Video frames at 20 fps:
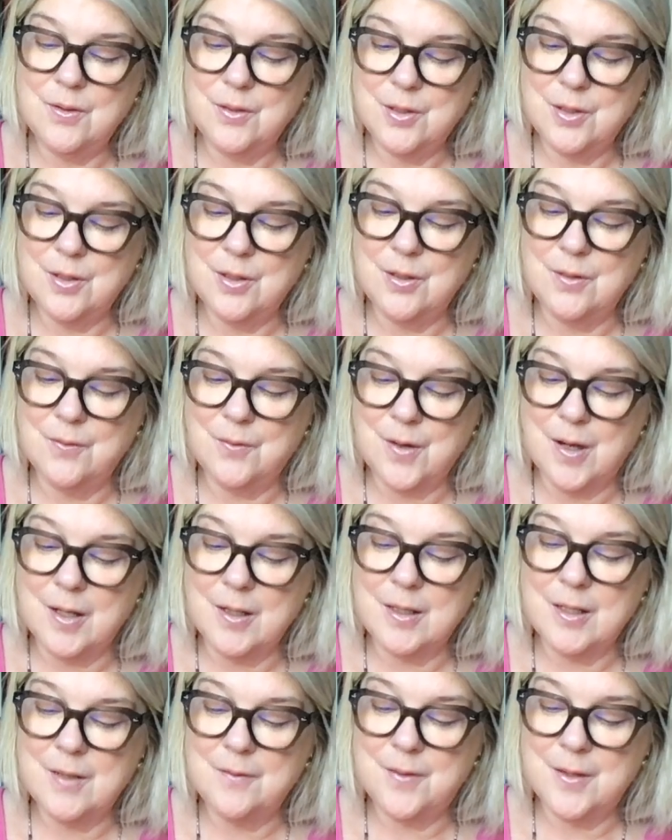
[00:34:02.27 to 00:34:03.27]
too
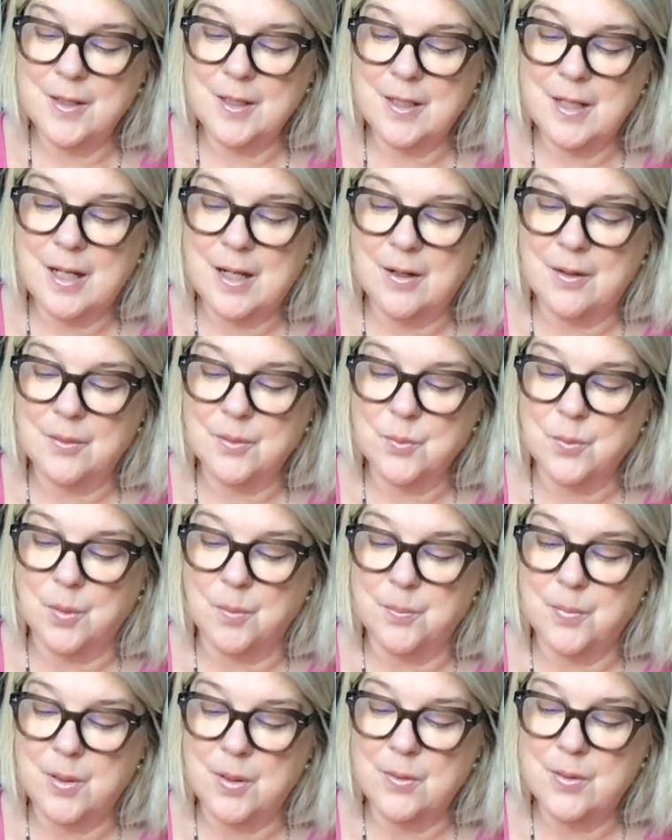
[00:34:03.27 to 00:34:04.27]
finally figured out
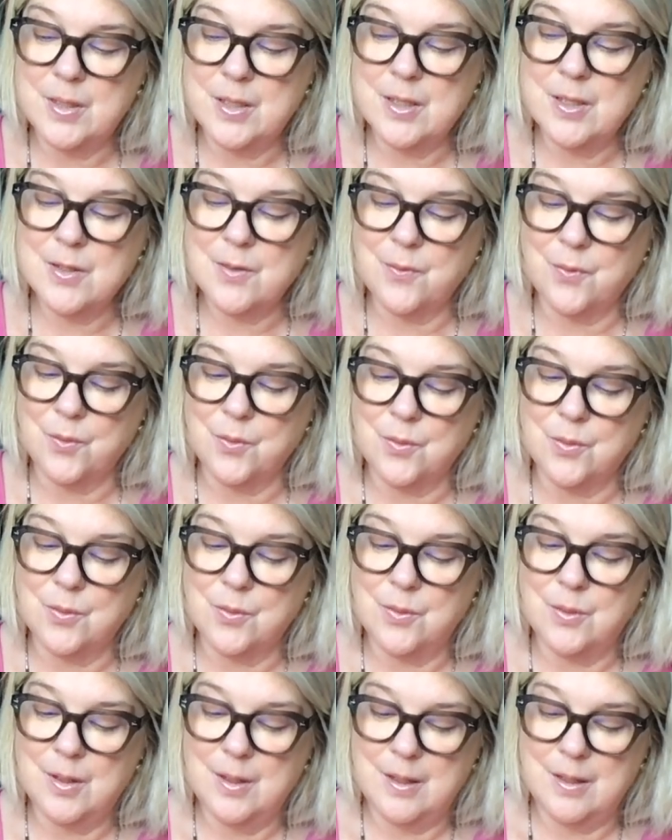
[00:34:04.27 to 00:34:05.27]
what beauty is
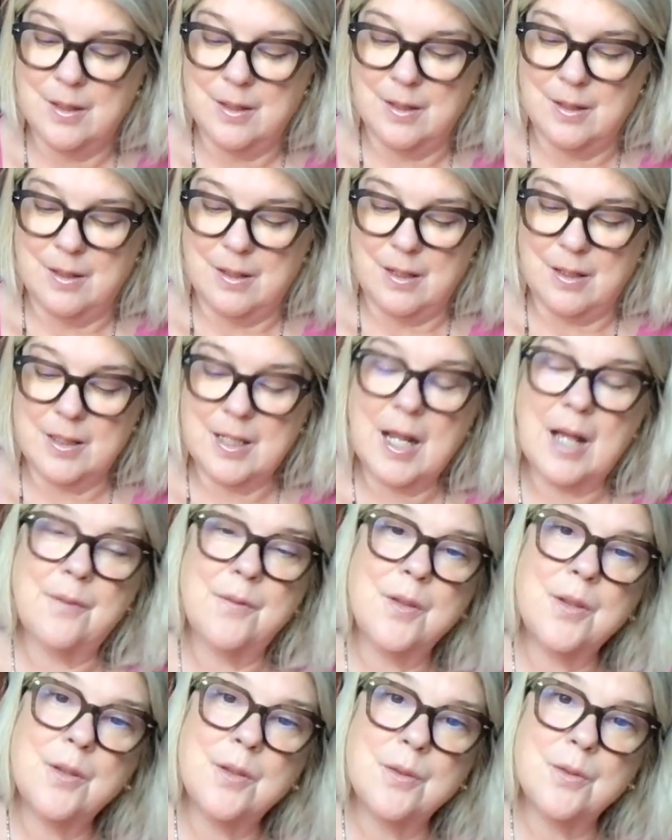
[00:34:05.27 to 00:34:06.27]
for? And have
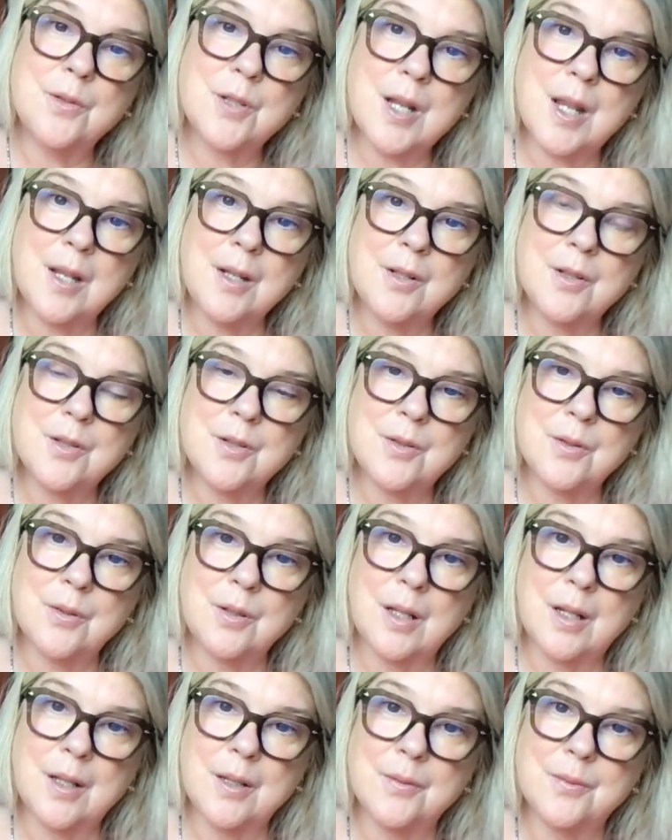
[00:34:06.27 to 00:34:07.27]
you changed your
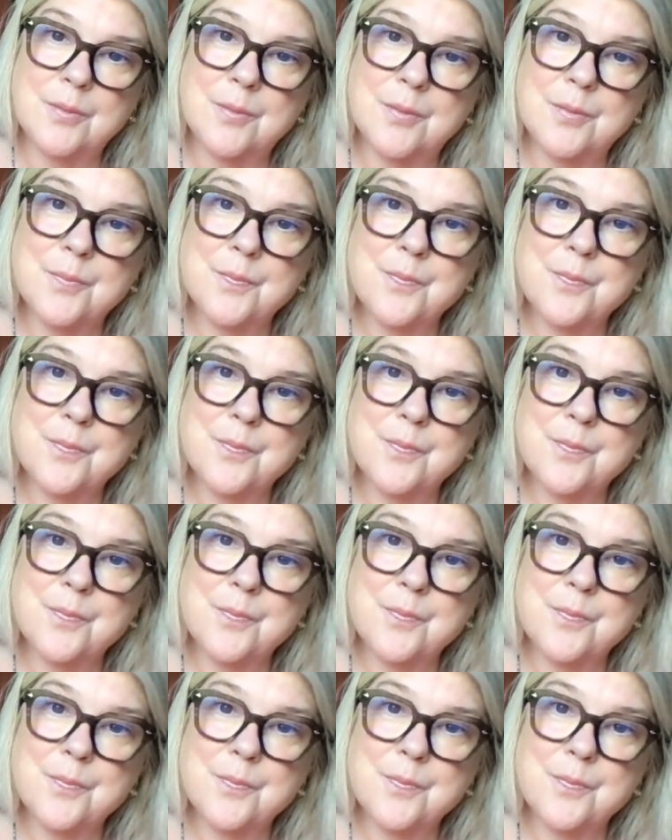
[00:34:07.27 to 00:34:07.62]
life?